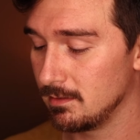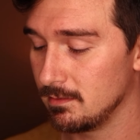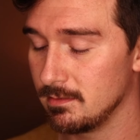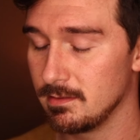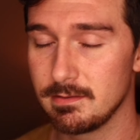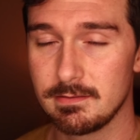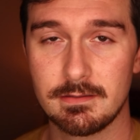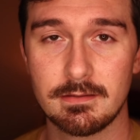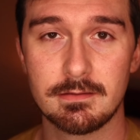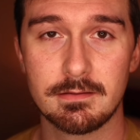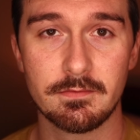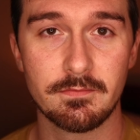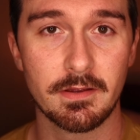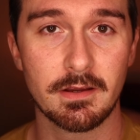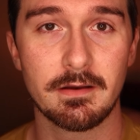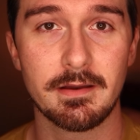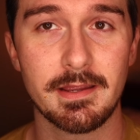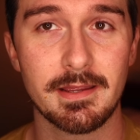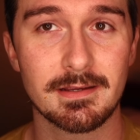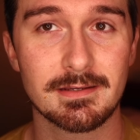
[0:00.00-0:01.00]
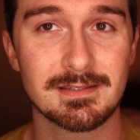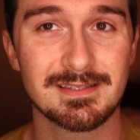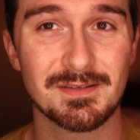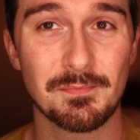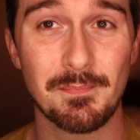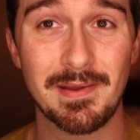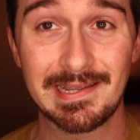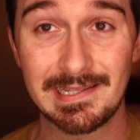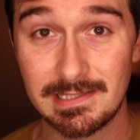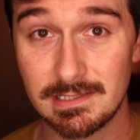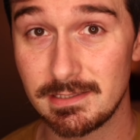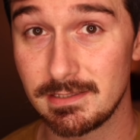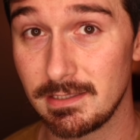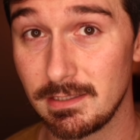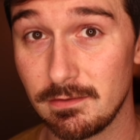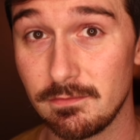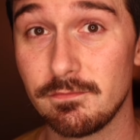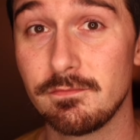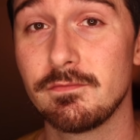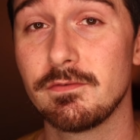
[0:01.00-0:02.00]
This is a very
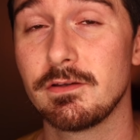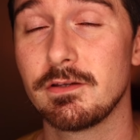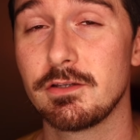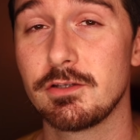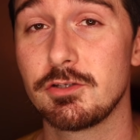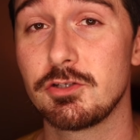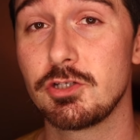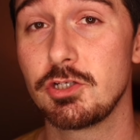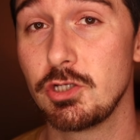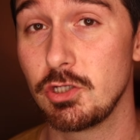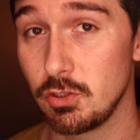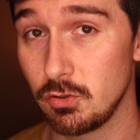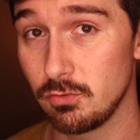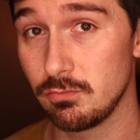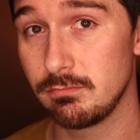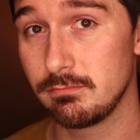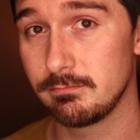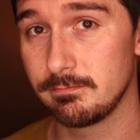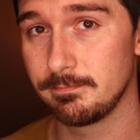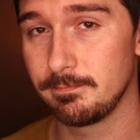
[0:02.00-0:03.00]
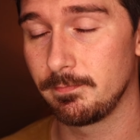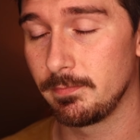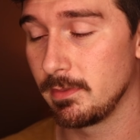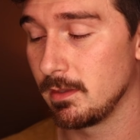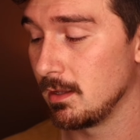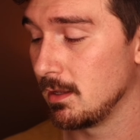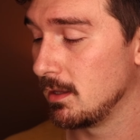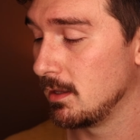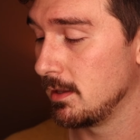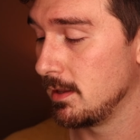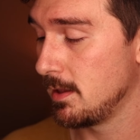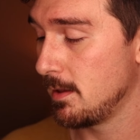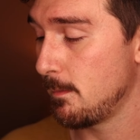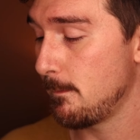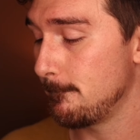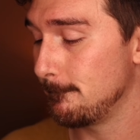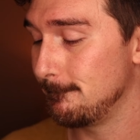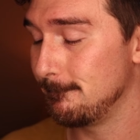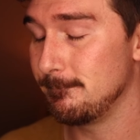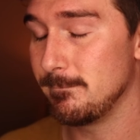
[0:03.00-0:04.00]
expensive shoe,
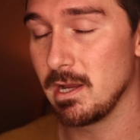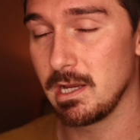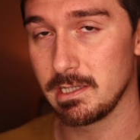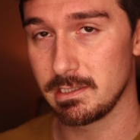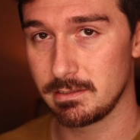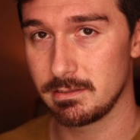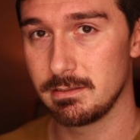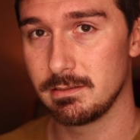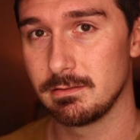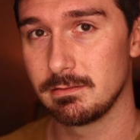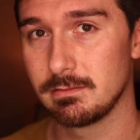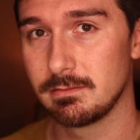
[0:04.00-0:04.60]
but